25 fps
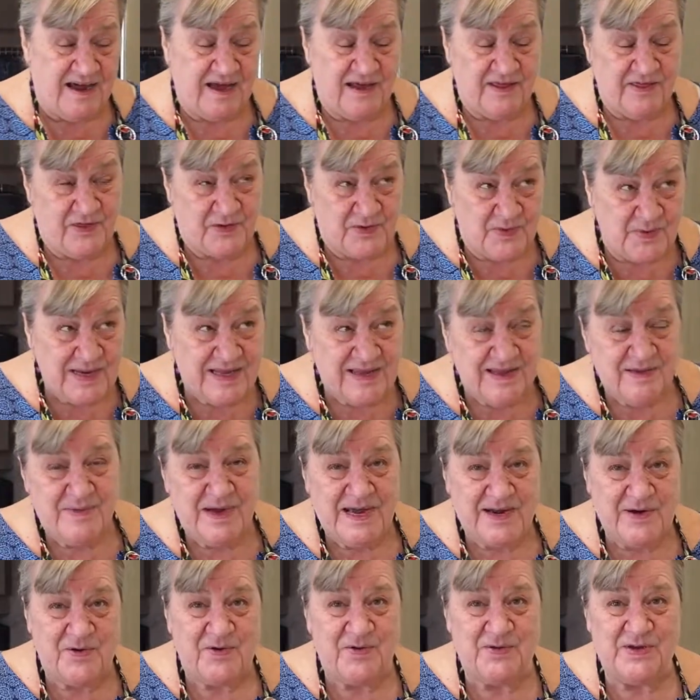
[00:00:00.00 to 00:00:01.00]
3 of them
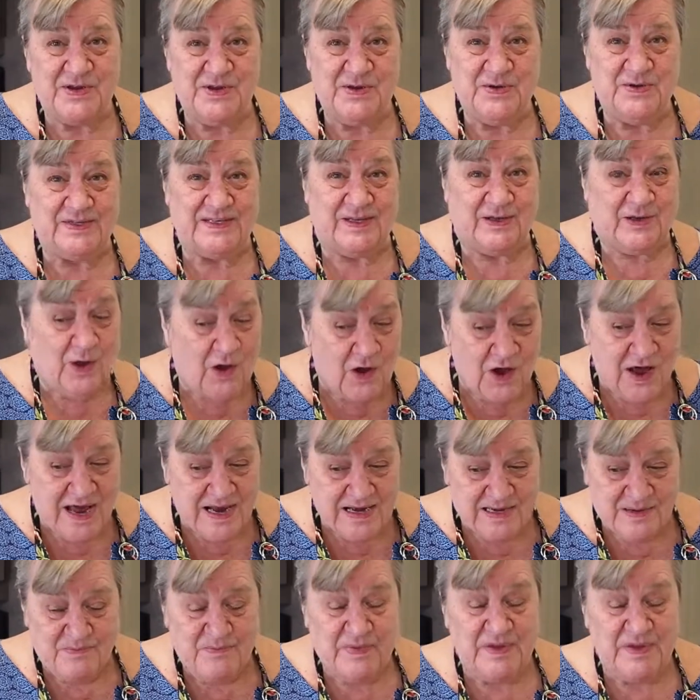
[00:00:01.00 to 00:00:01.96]
I don't use a lot,